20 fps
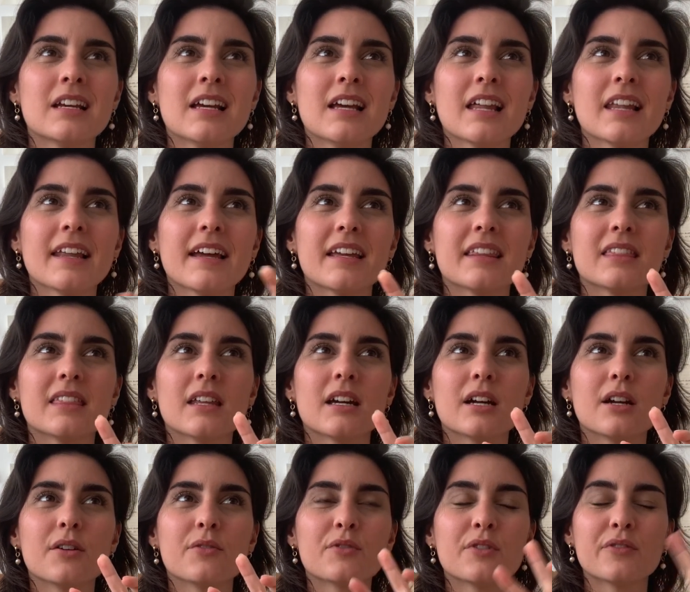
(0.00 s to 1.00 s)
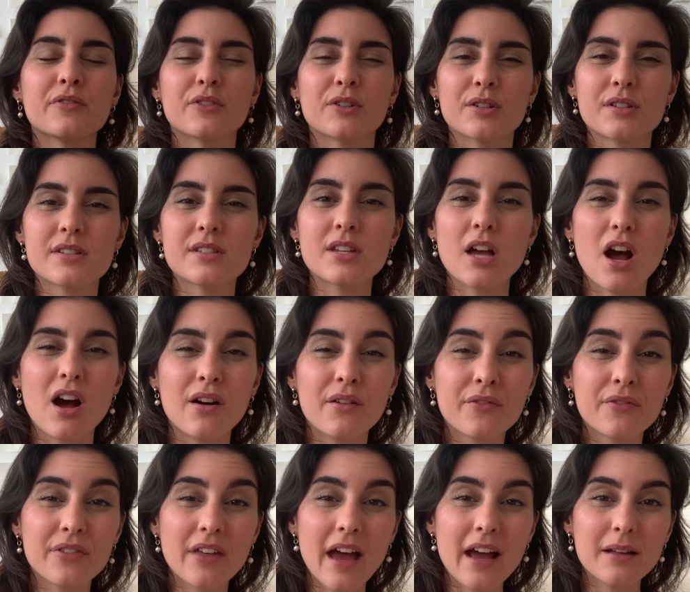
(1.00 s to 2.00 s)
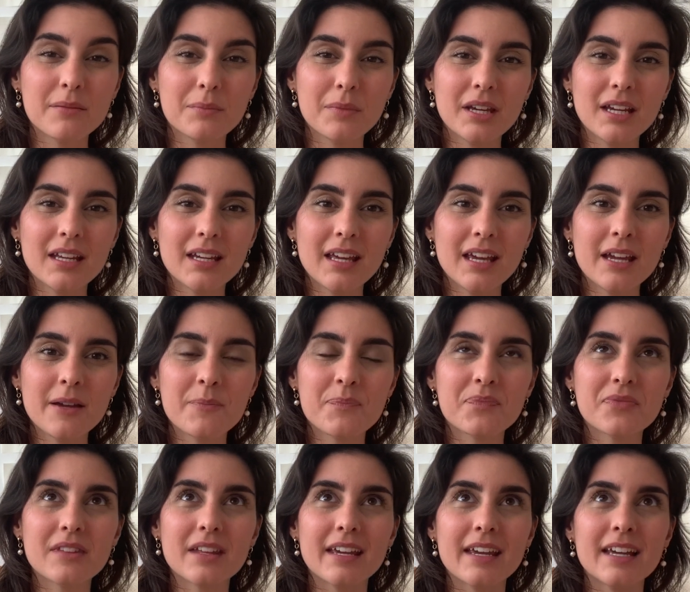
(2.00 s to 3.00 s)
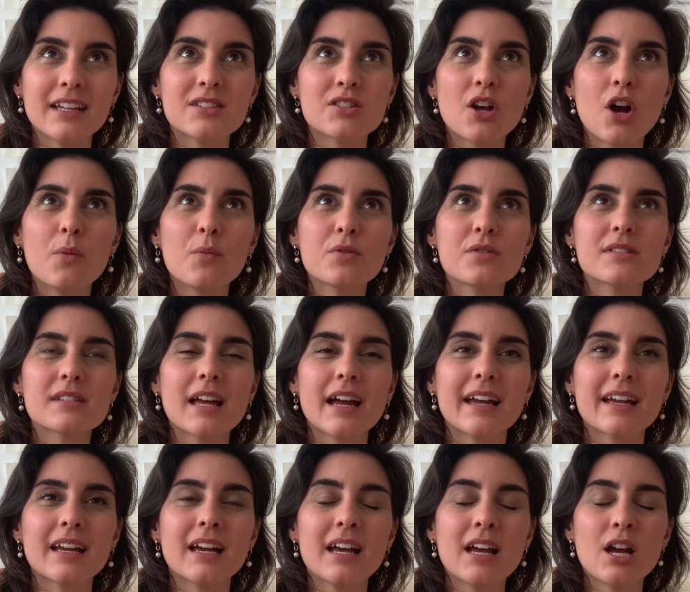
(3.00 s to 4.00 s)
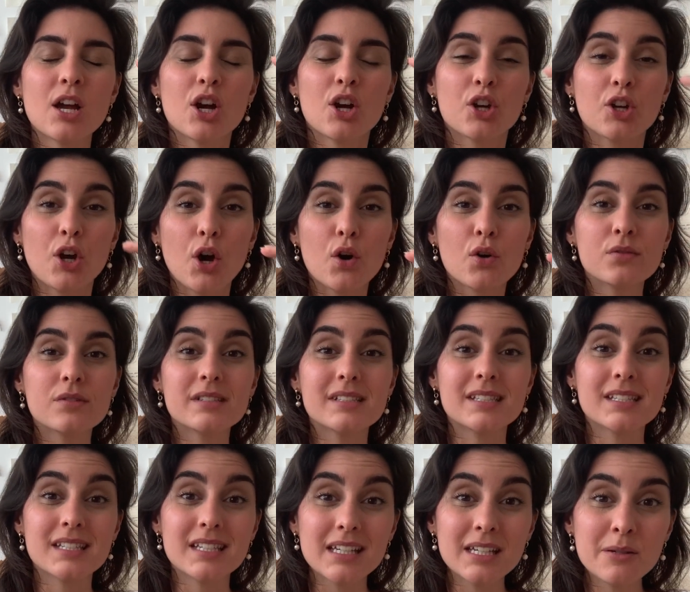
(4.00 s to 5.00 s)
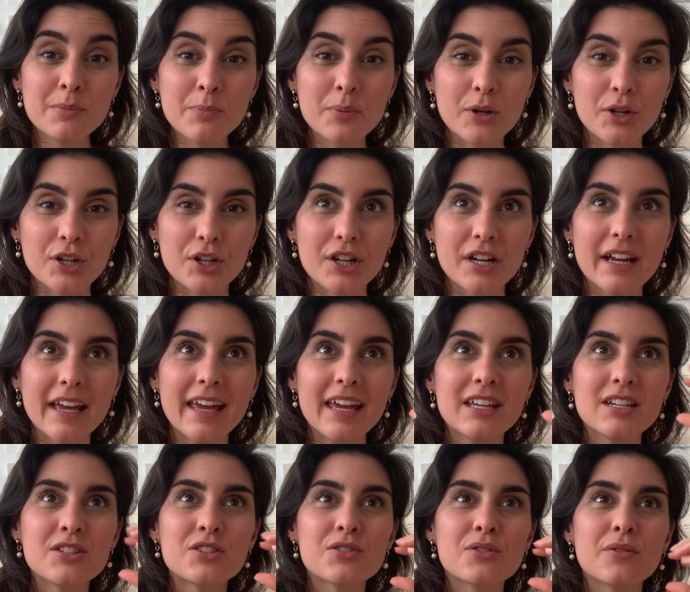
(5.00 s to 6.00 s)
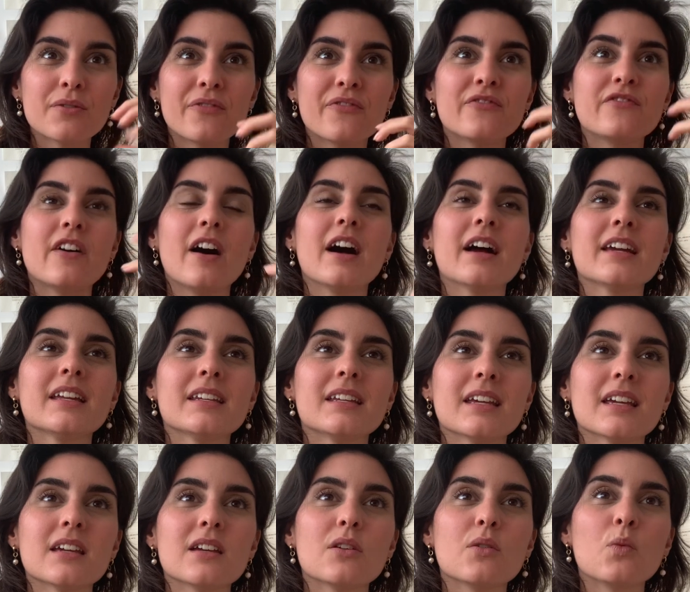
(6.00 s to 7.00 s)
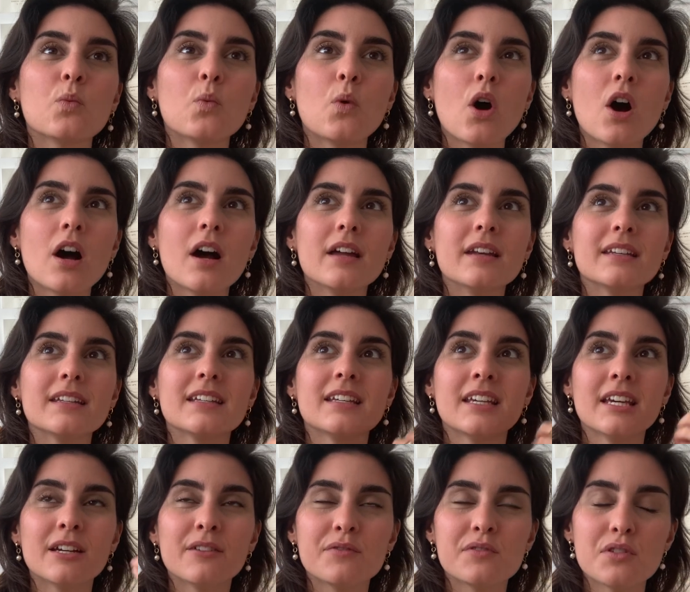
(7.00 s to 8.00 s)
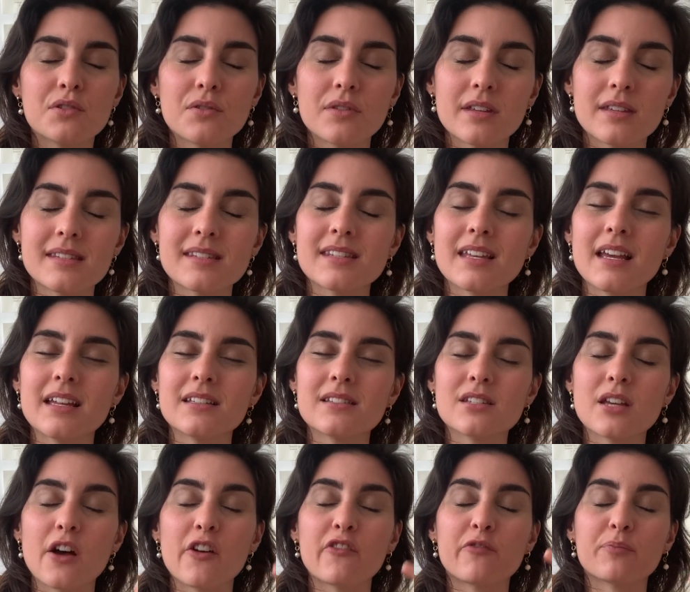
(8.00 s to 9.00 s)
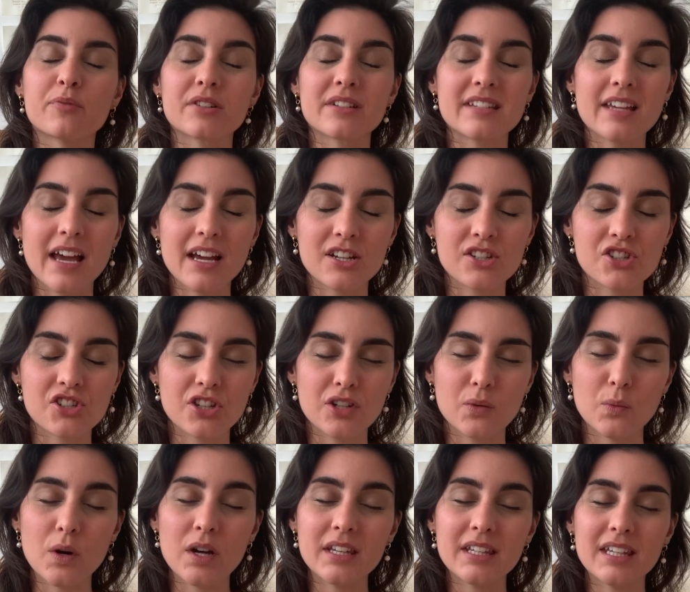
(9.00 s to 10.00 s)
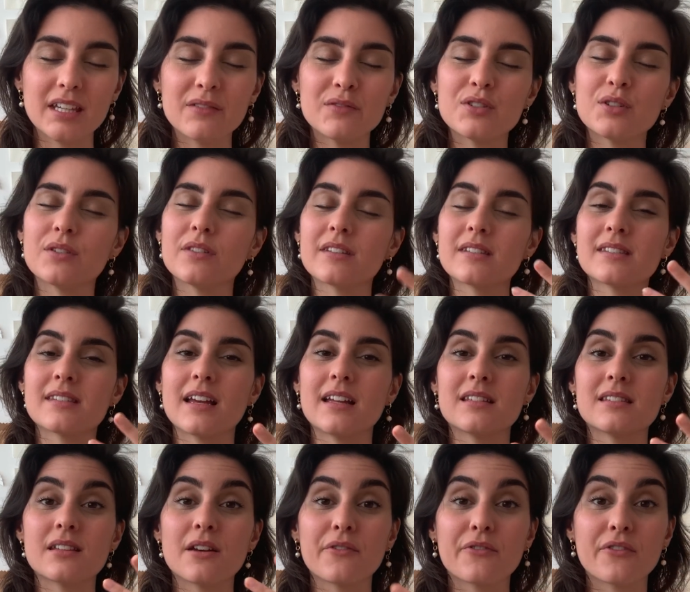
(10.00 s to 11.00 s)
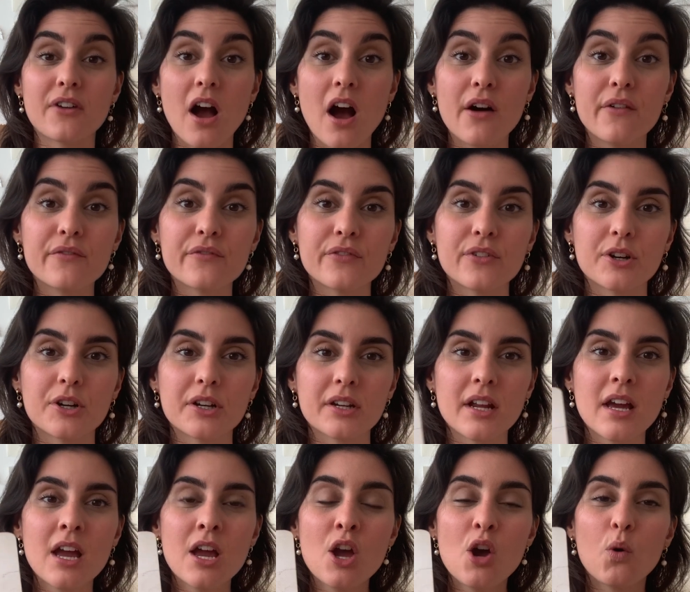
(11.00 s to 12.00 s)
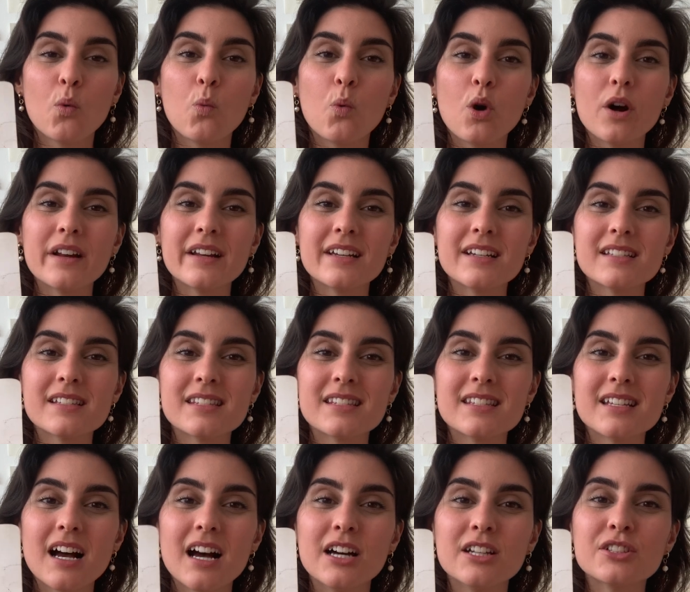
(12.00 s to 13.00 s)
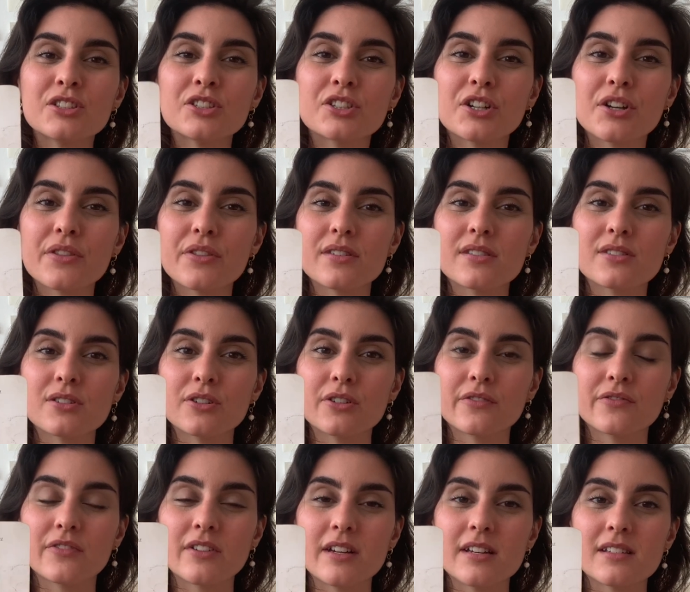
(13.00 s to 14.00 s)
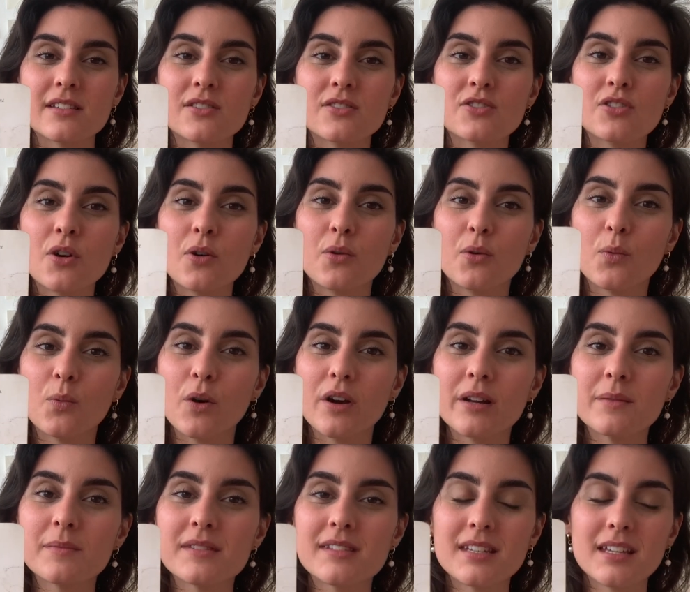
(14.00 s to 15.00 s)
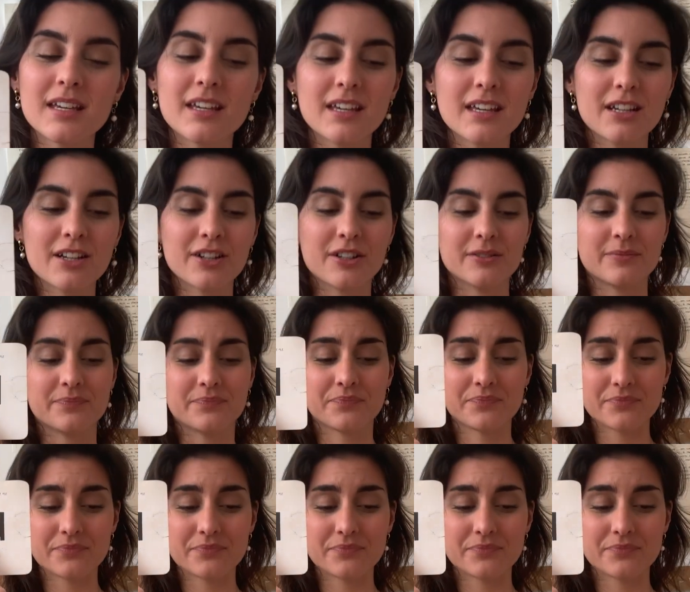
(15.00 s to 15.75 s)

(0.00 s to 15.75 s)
like the reverse of that meaning. It's almost like go deeper into finding what gives you this sense of protection, what gives you the sense of comfort, what is under the surface. So what I'm seeing here,